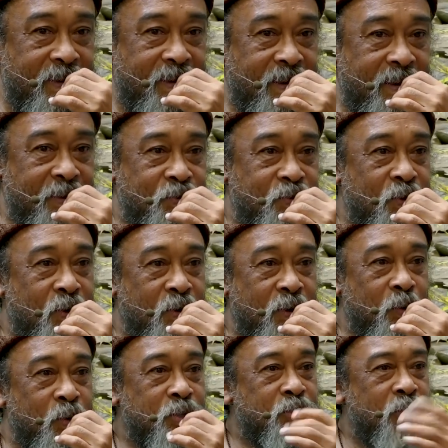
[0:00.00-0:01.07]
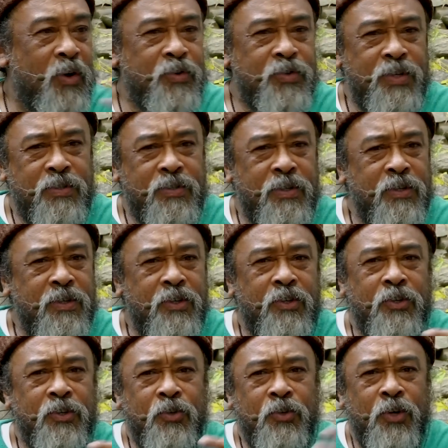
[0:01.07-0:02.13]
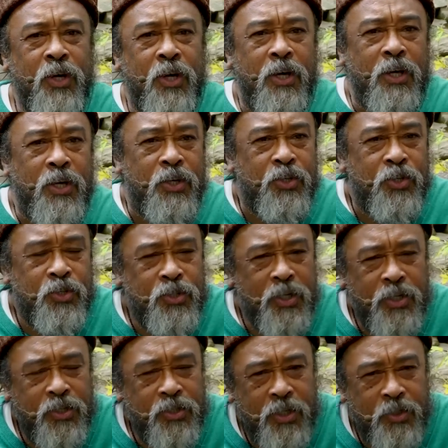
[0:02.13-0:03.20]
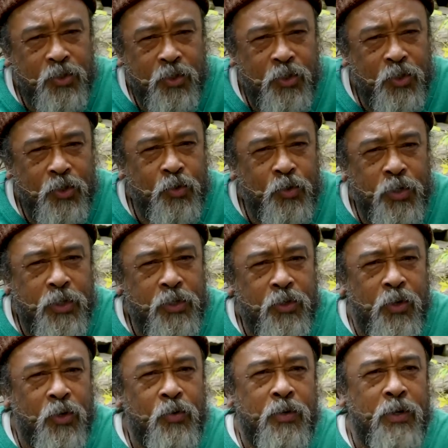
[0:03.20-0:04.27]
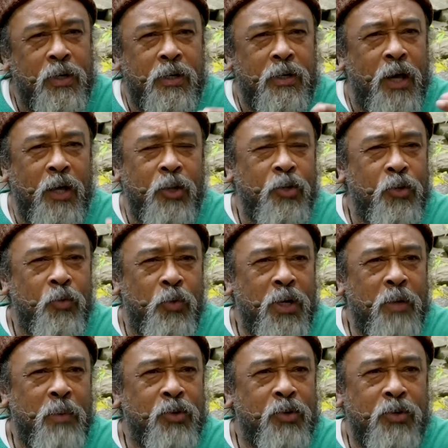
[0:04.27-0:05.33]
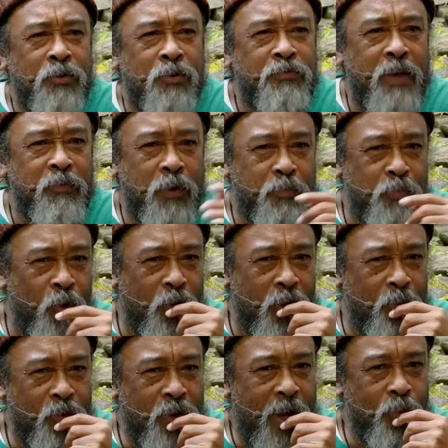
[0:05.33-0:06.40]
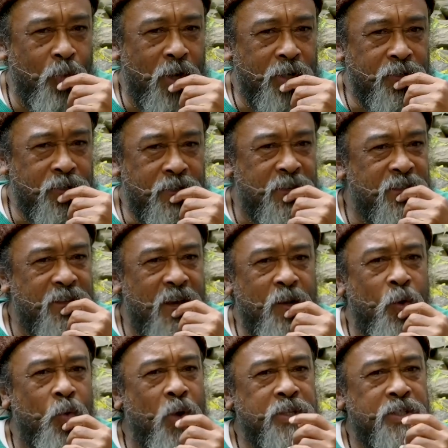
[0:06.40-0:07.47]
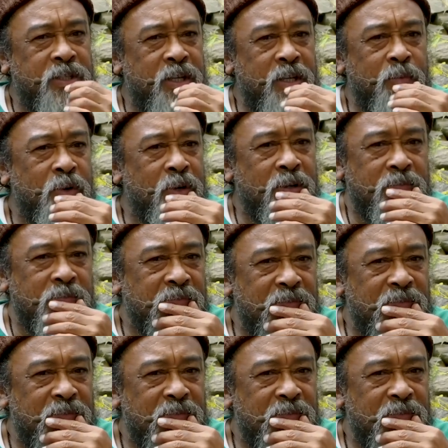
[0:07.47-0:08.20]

And so he was telling his sister, you know, you, she said, he says, do you do it? You don't, uh, I, you, what about your favorite program, Crimewatch? She says, I don't watch it anymore.